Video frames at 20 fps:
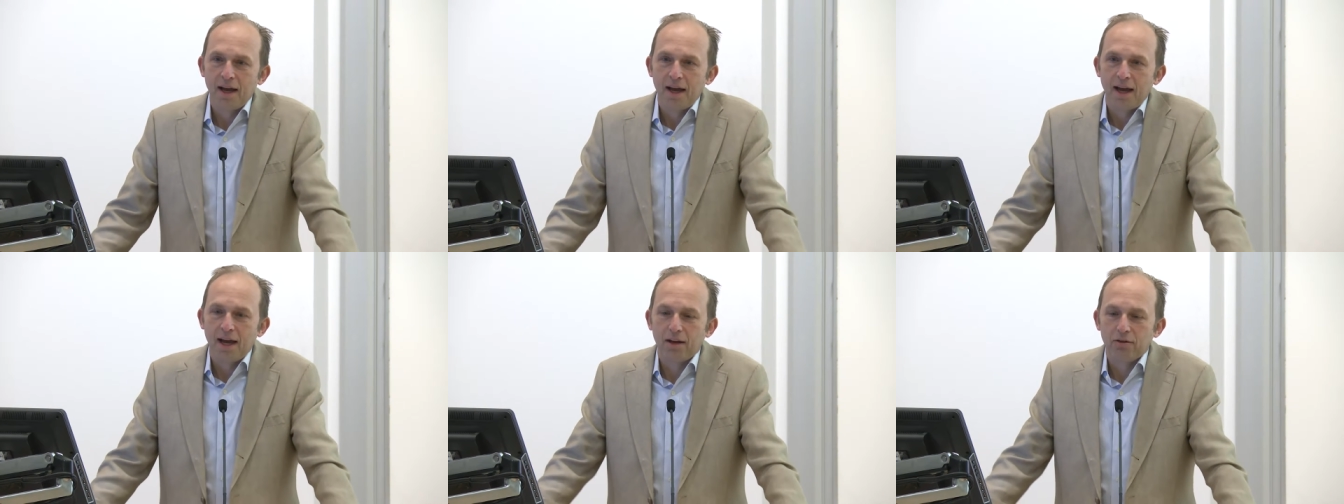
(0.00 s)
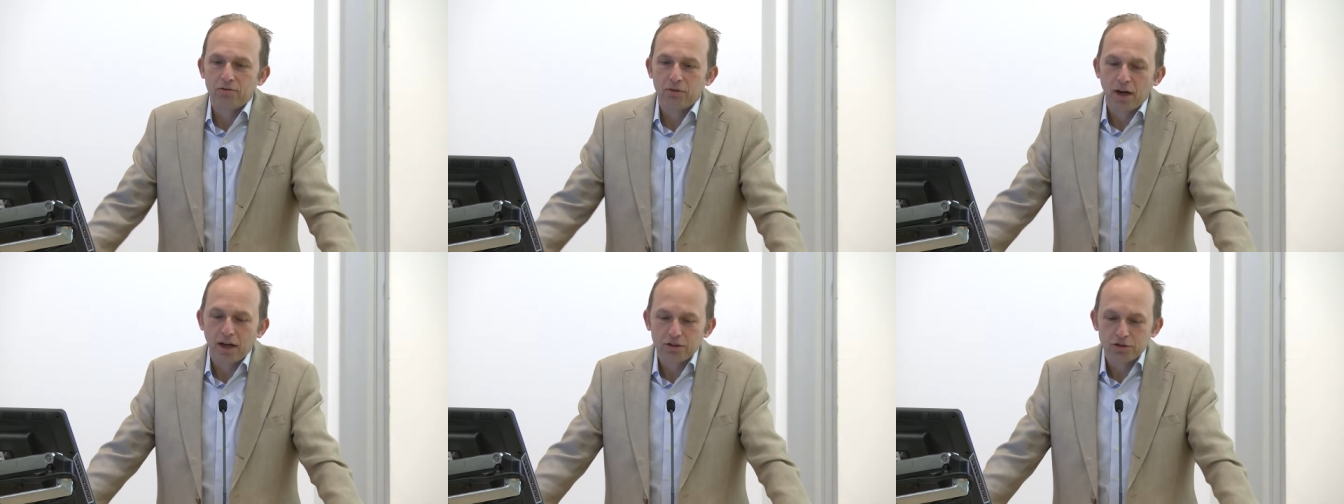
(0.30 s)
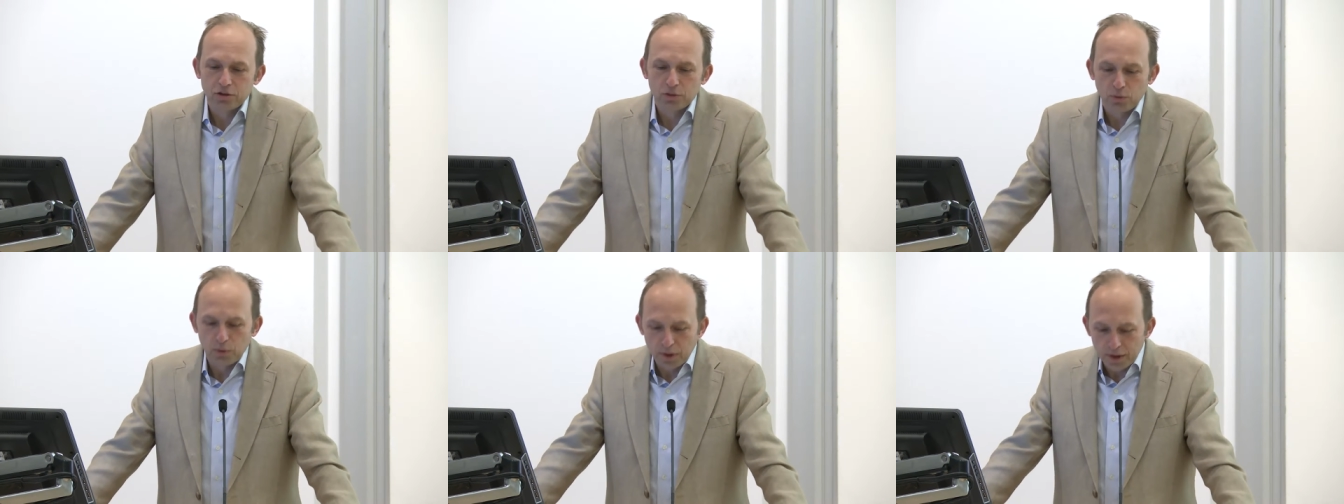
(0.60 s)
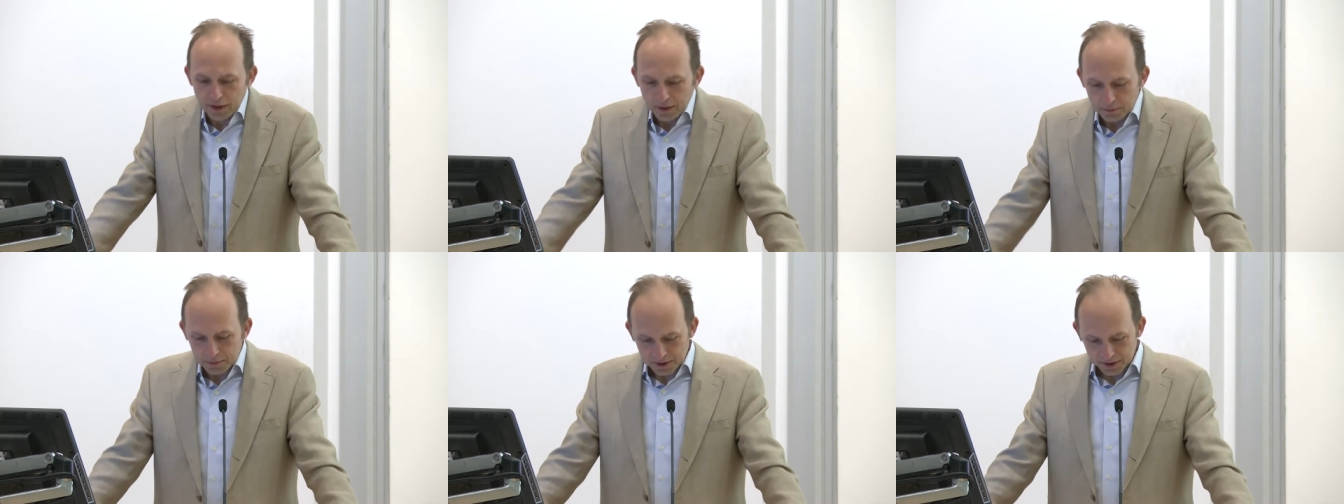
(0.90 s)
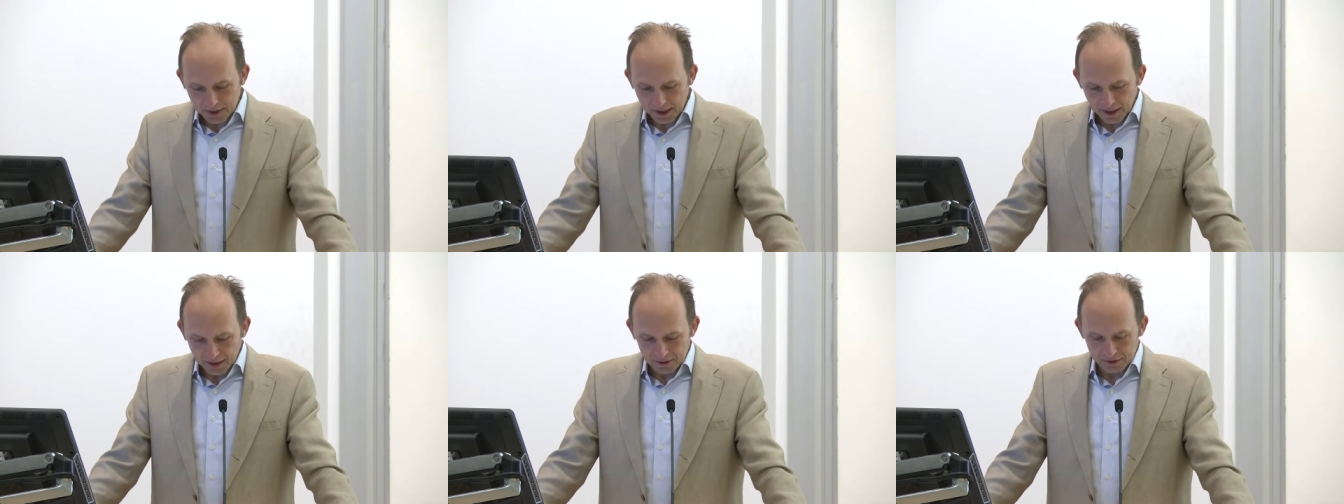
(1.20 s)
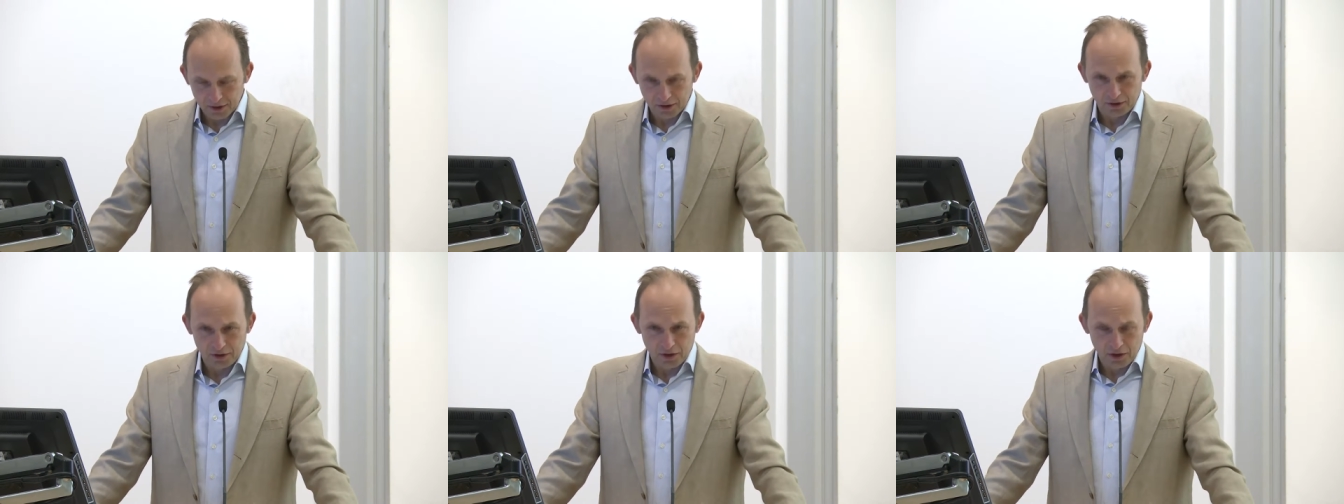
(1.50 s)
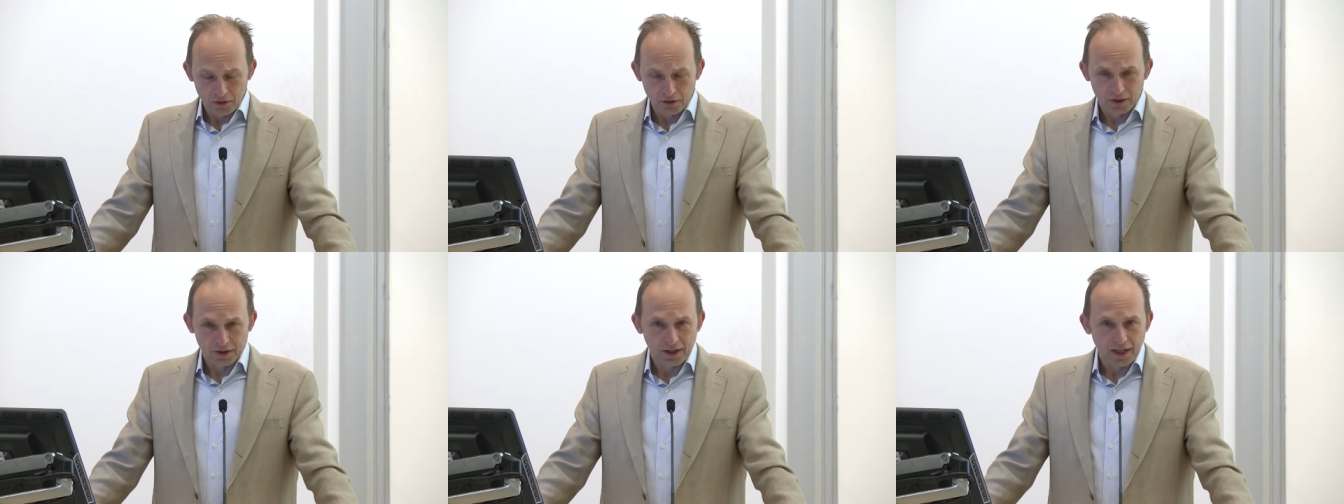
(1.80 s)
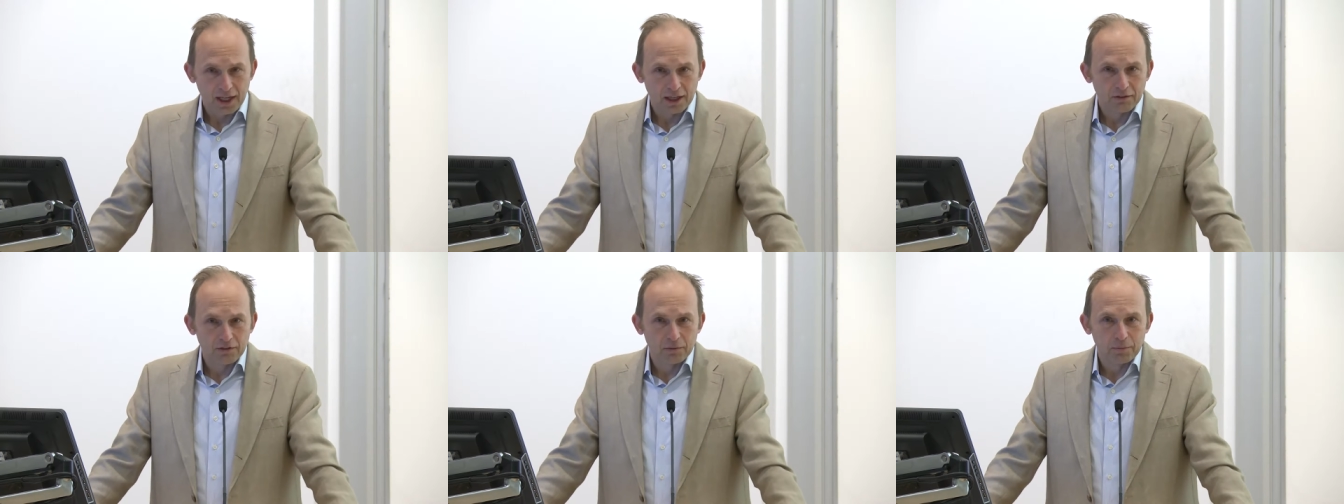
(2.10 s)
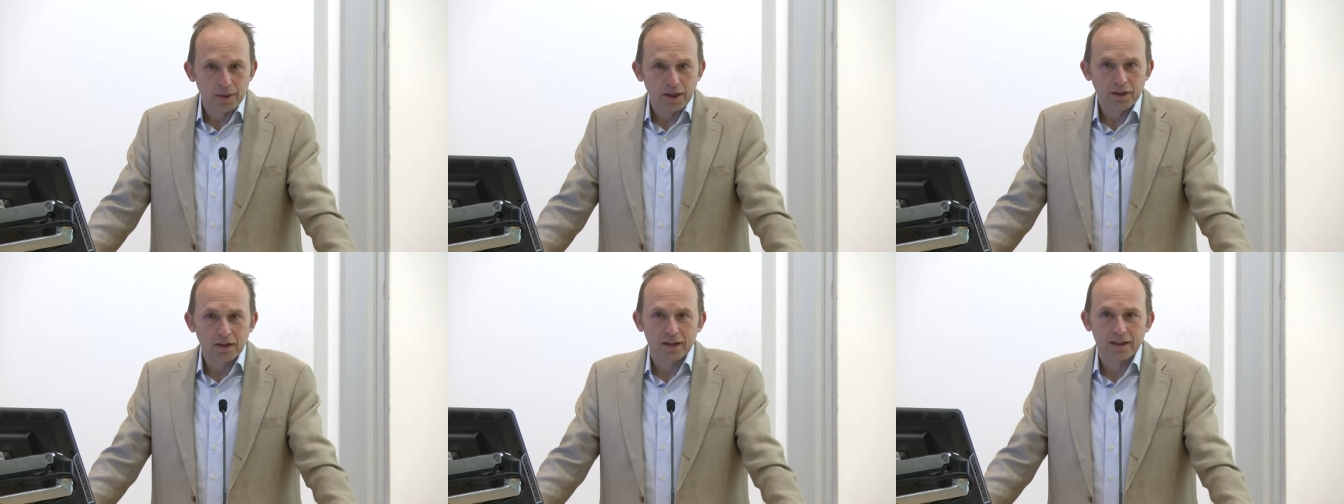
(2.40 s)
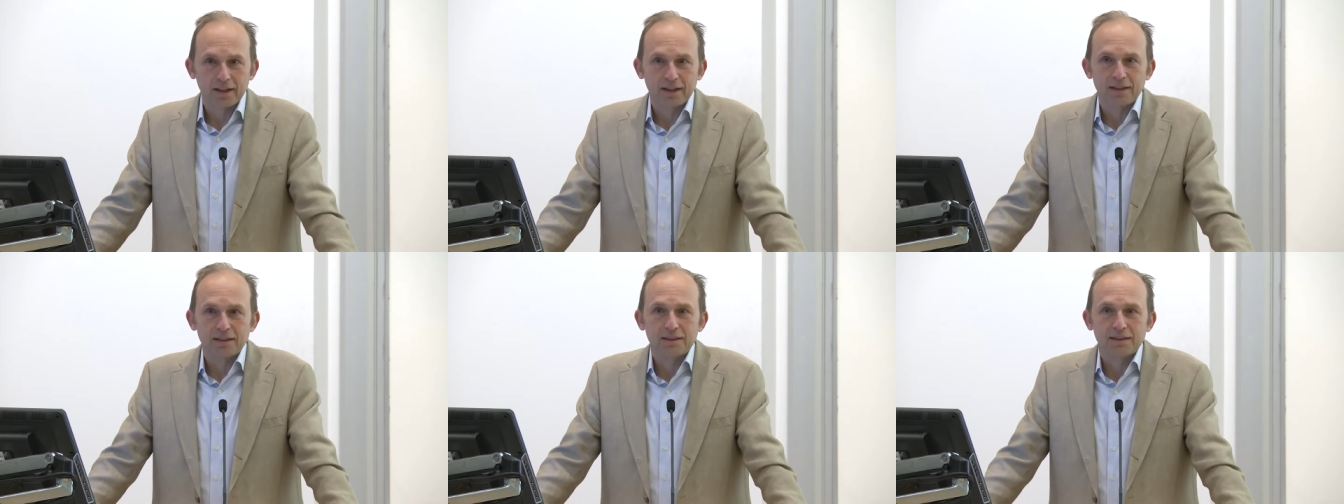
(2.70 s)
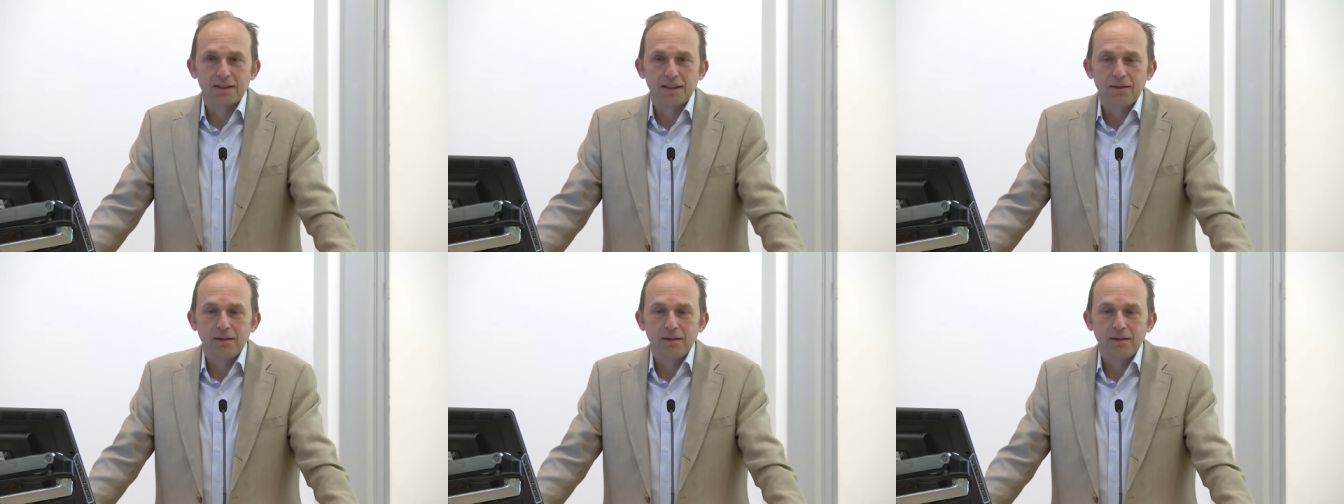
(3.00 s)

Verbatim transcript: And Roger Williams got to know the Native Americans.